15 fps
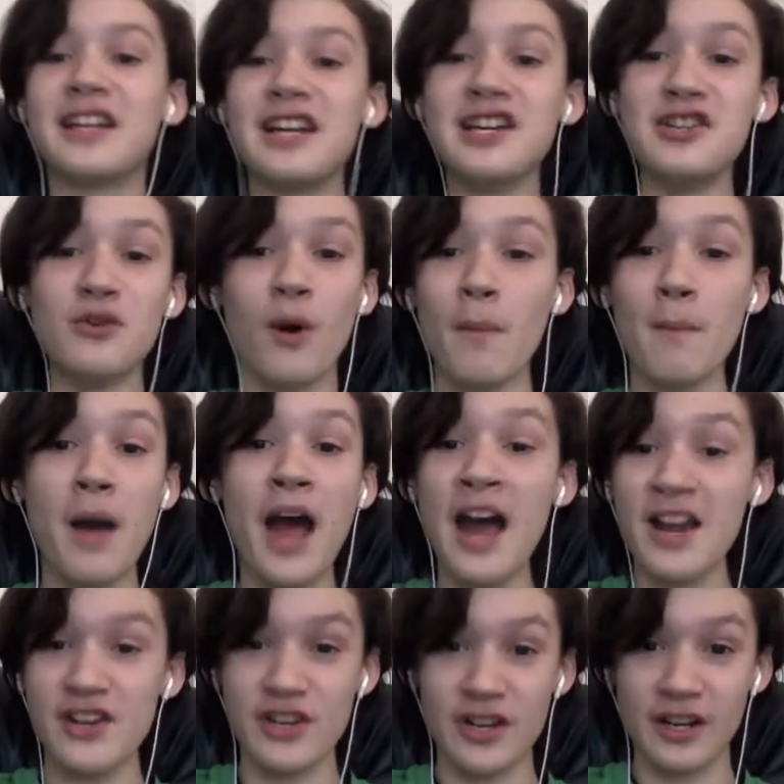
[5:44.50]
Can you
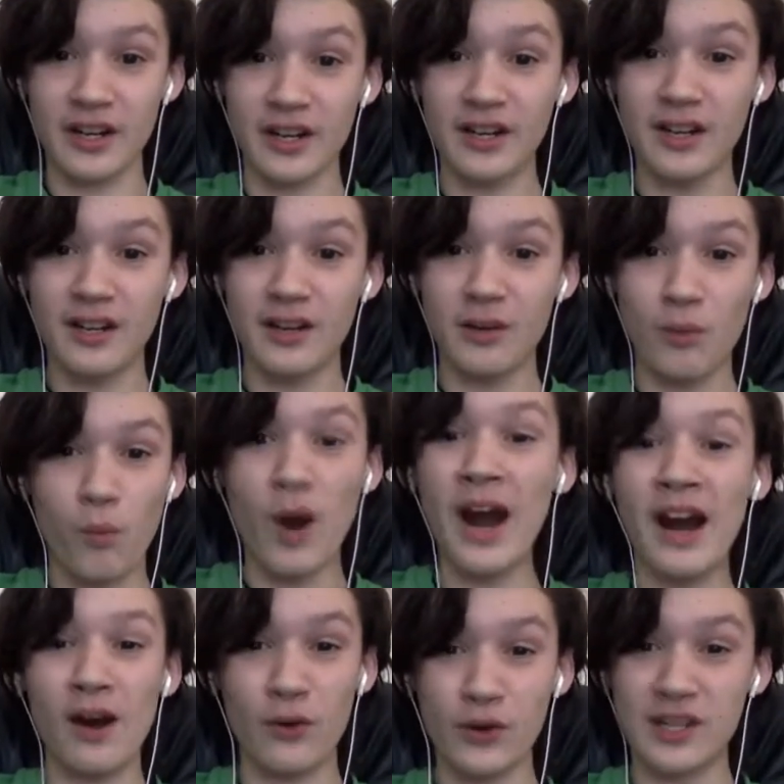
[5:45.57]
imagine?
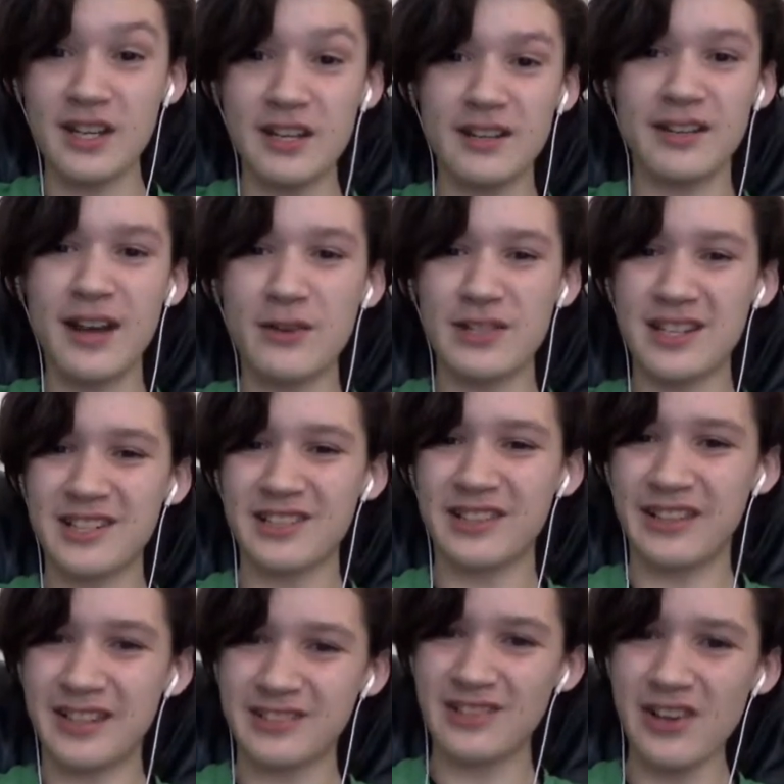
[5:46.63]
Wow. Can that was
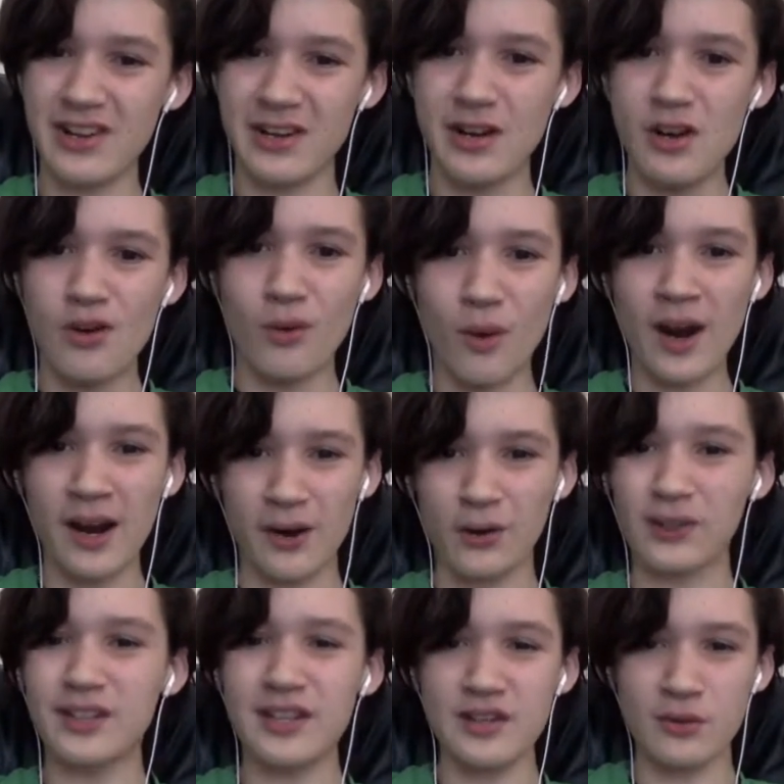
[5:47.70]
actually the next line.
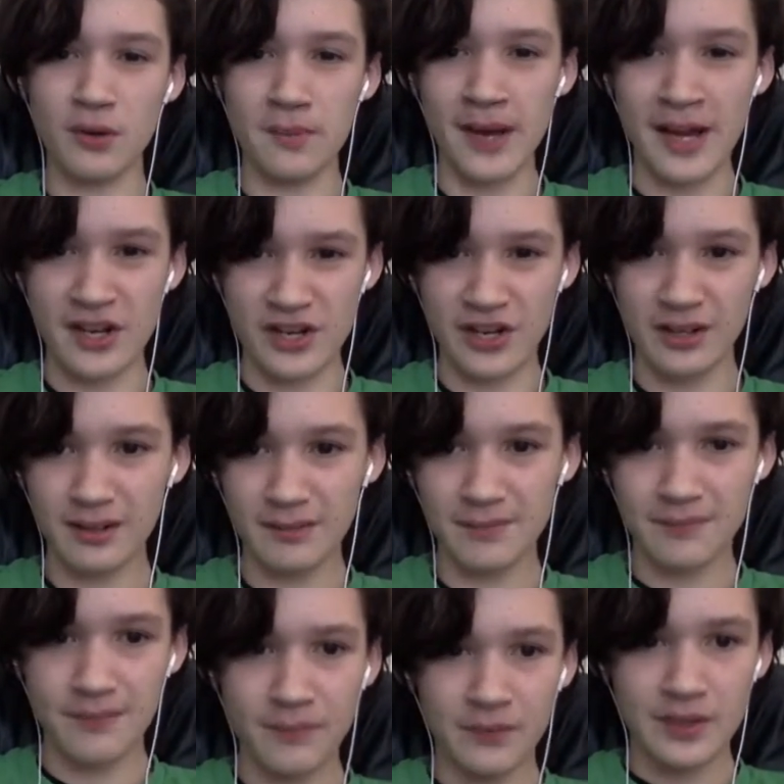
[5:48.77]
Wow. Can you imagine?
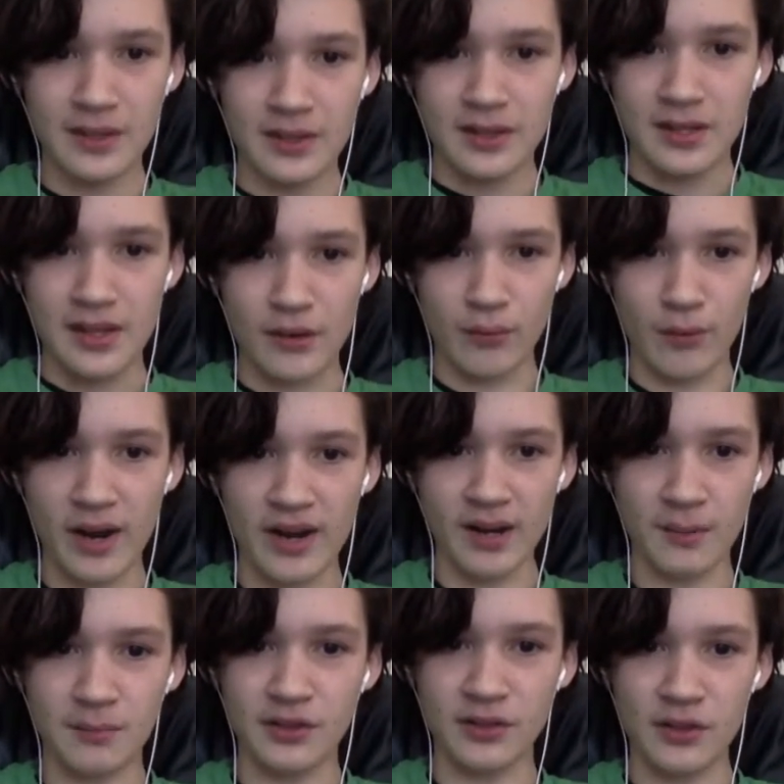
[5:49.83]
He ran
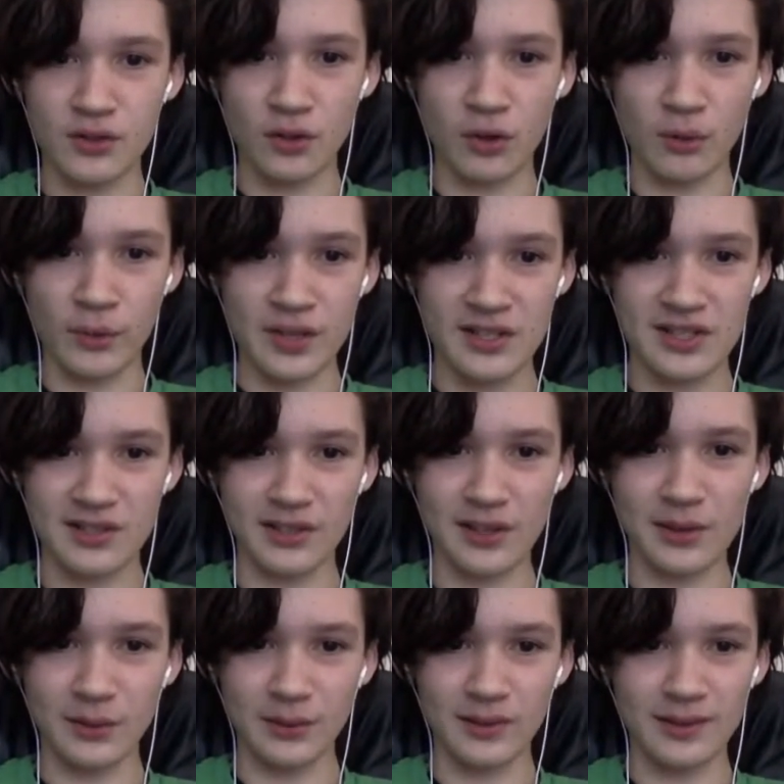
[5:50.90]
up to the doorway,
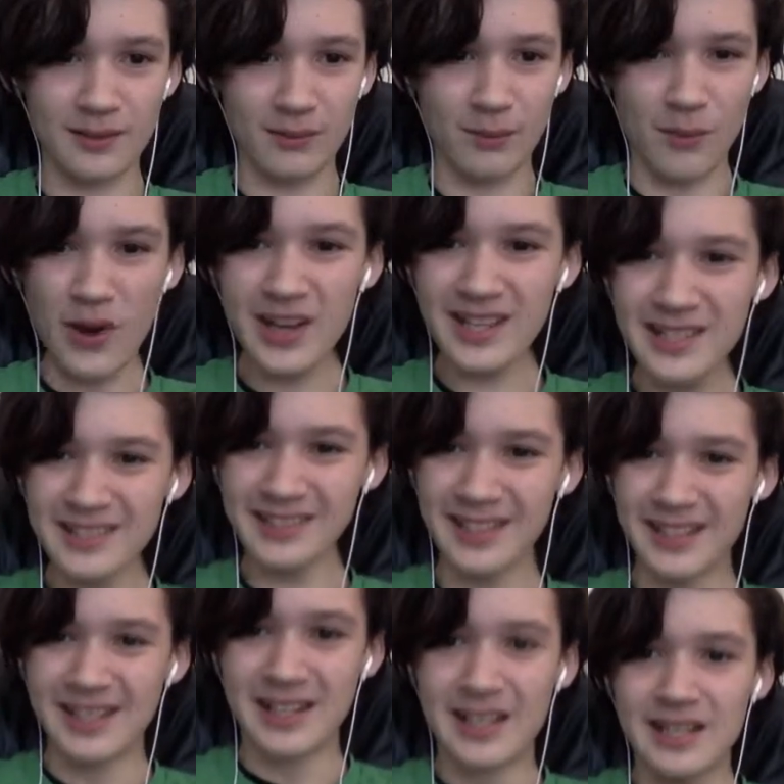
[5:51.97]
slow. What?
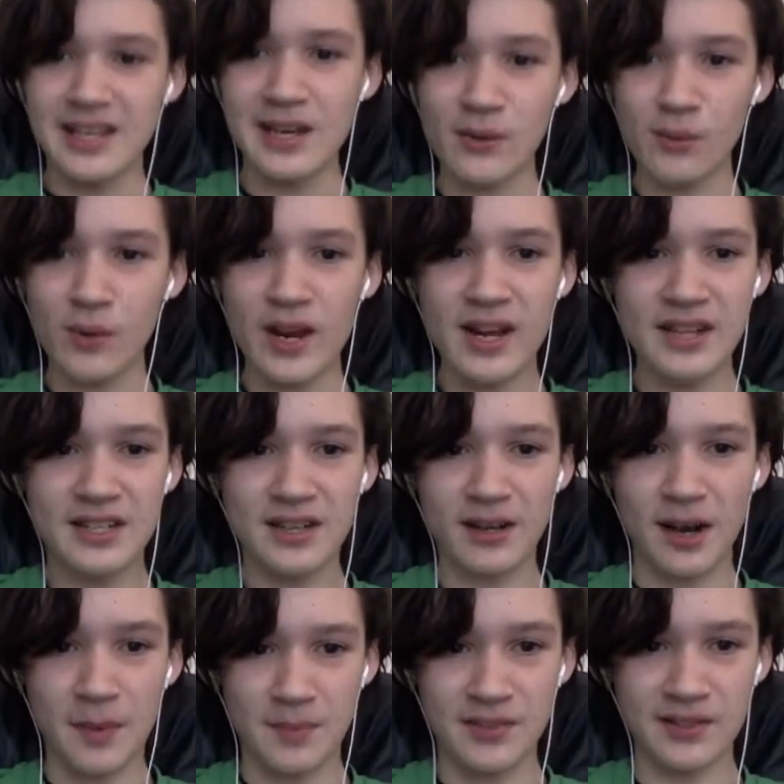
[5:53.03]
He ran to
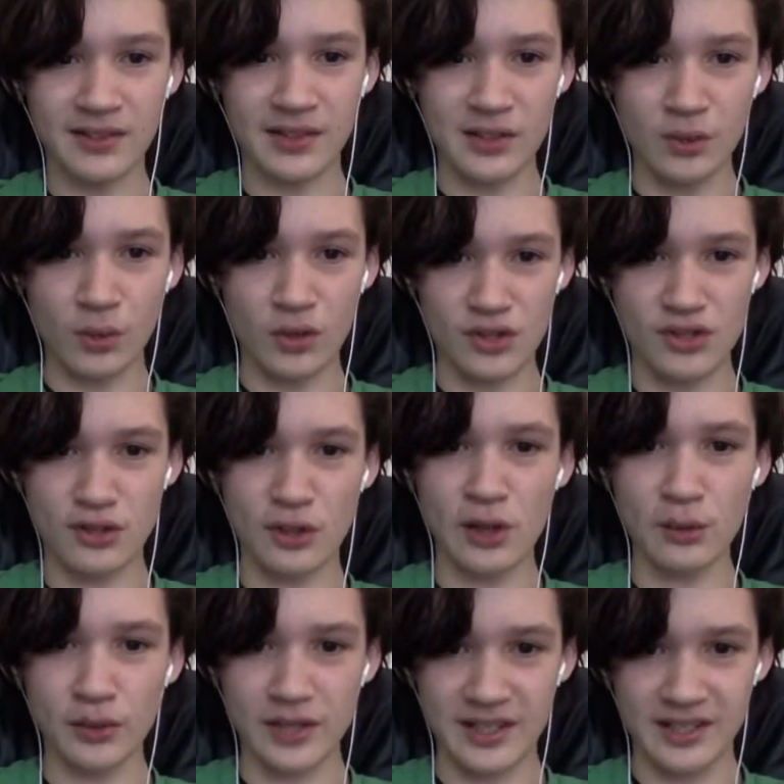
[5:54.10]
up to the door
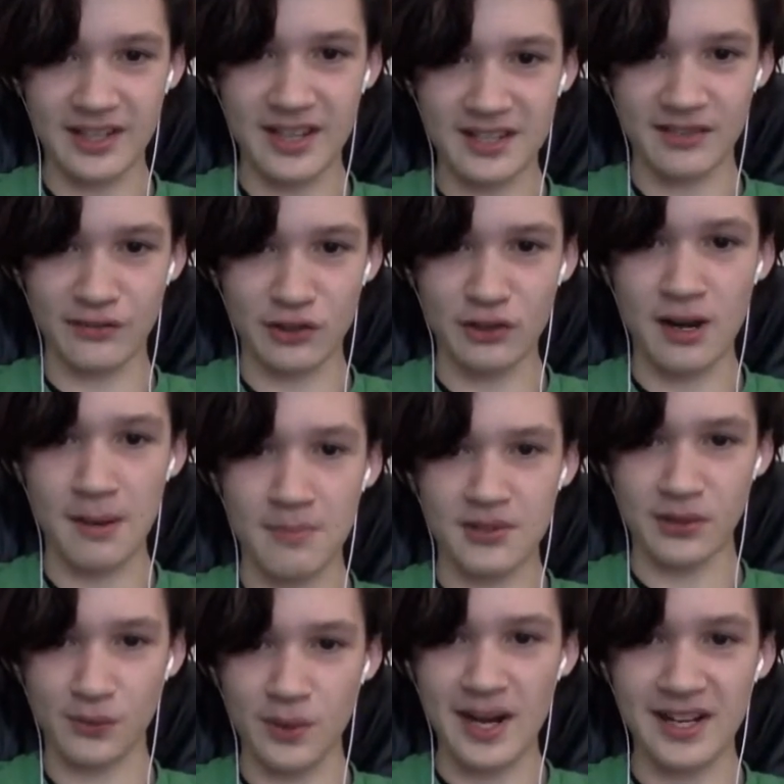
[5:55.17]
slowly in case of
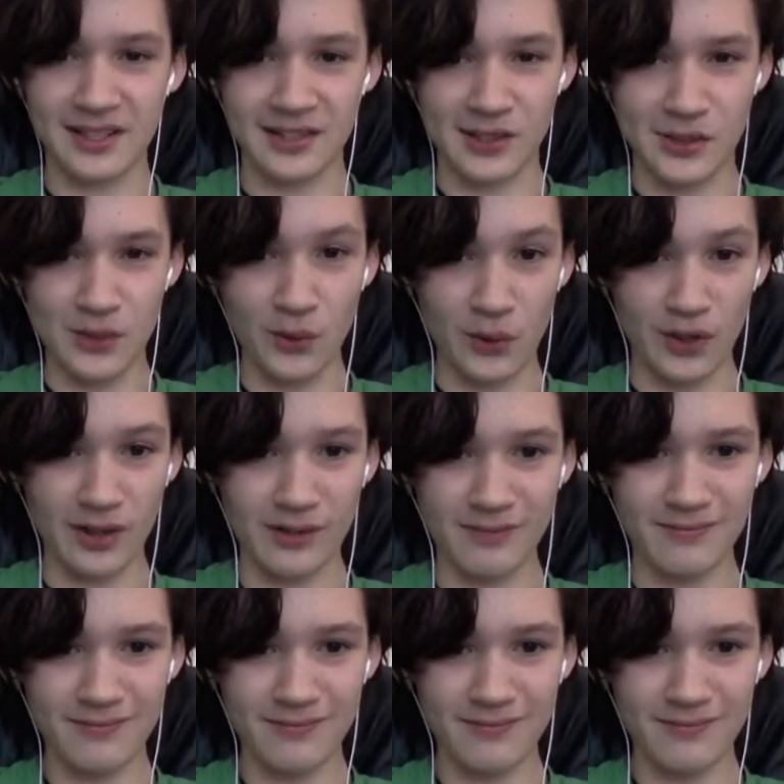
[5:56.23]
traps and rang the door.